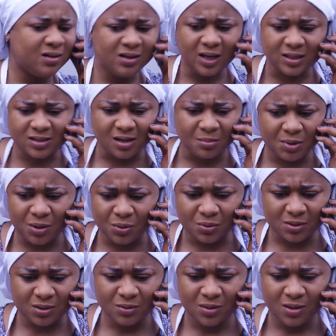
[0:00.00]
Yes, I'm
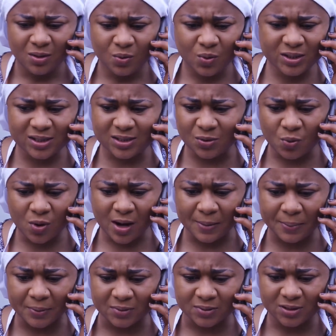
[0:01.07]
alone. What is it? What
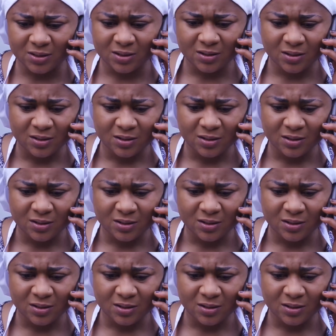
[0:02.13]
happened?